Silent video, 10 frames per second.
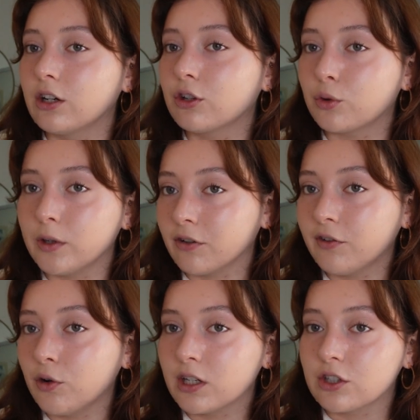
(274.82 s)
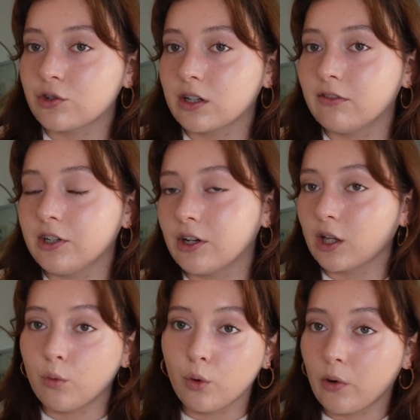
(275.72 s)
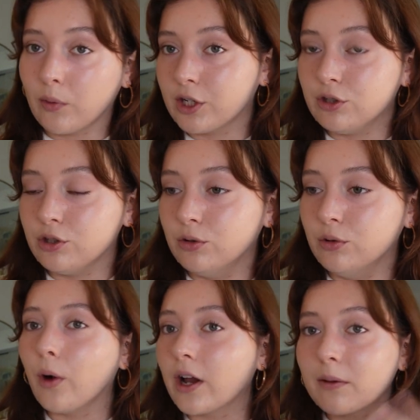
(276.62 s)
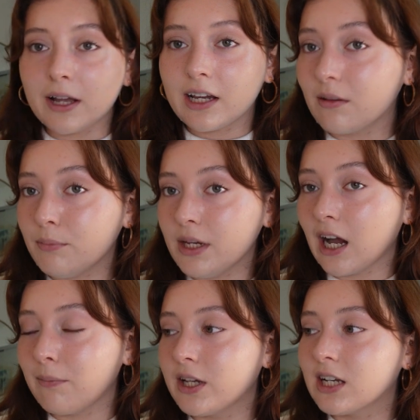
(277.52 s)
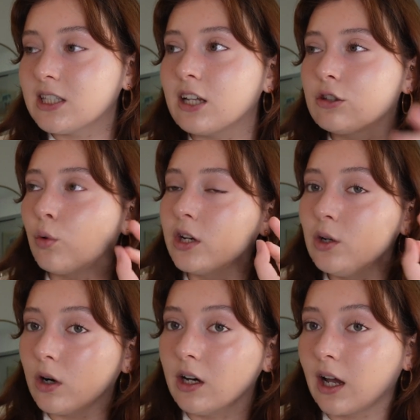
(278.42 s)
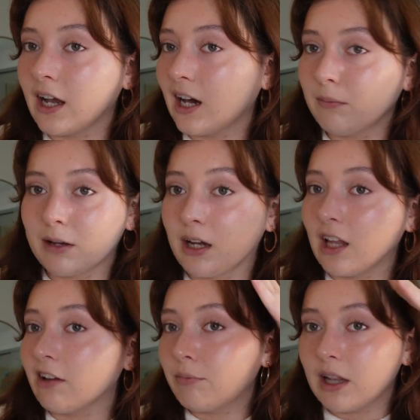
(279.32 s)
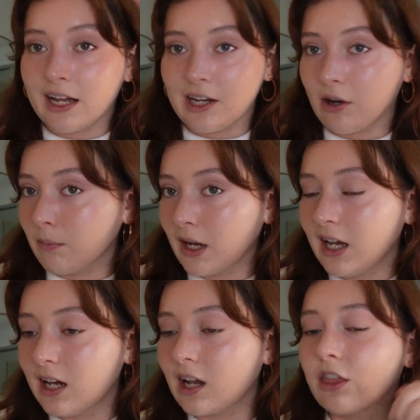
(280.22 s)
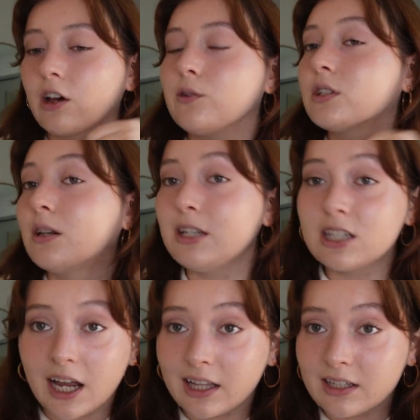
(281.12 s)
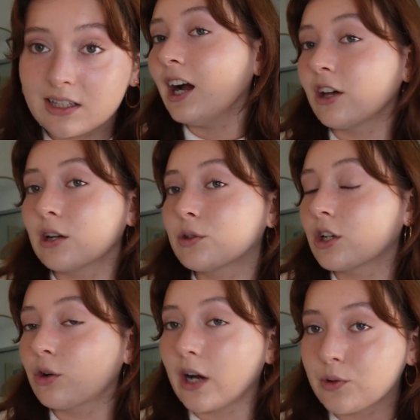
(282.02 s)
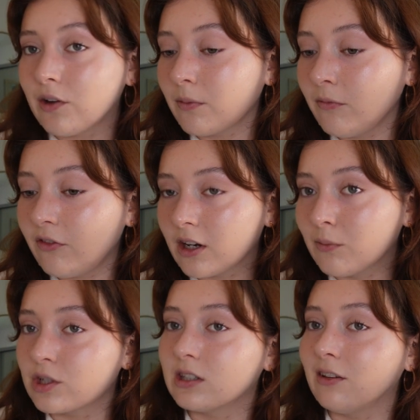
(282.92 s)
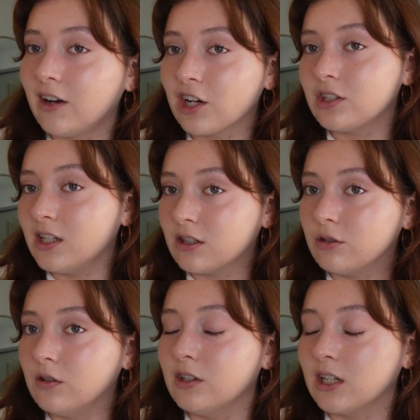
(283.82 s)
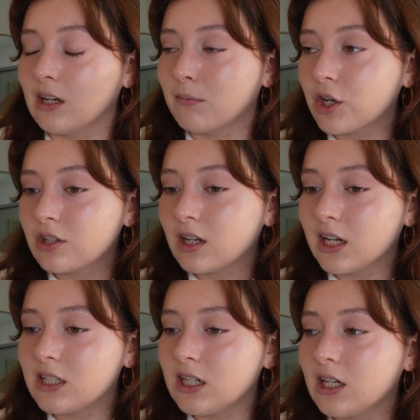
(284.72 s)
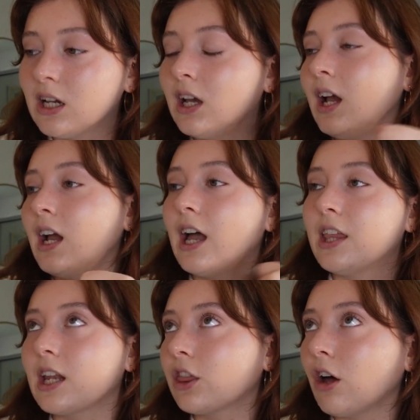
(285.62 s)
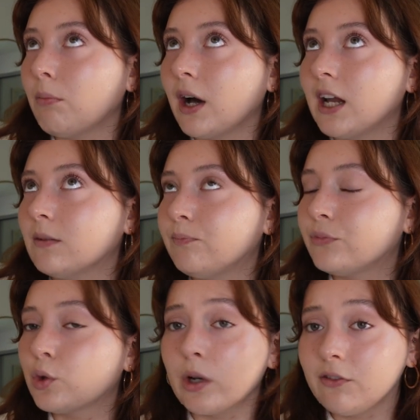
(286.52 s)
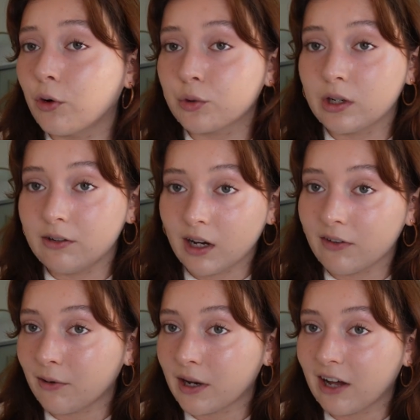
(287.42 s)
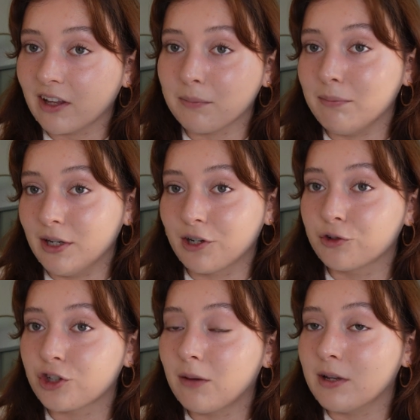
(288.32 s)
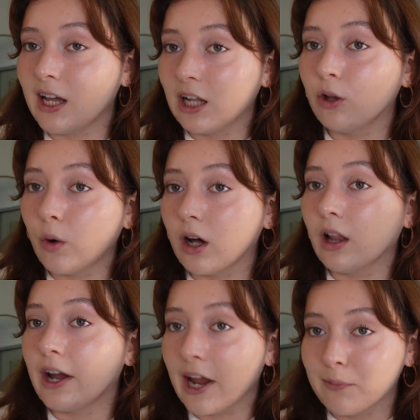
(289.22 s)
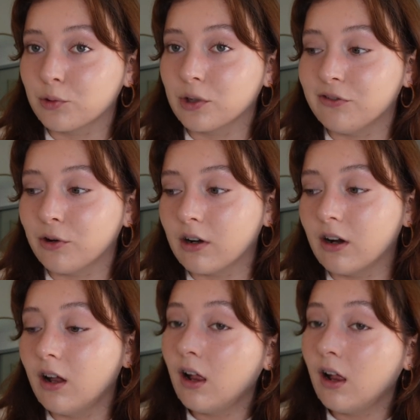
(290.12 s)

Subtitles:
career focused and trying to figure out like what do I want to do, where am I gonna be at, because at 21 I had like my life planned out in my head. I thought I was gonna be a stylist. I thought I was gonna graduate from FIDM, which is the Fashion Institute of Design and Merchandising, and then I thought by 24, 25 I would have like my big girl job, and LOL, I am 24,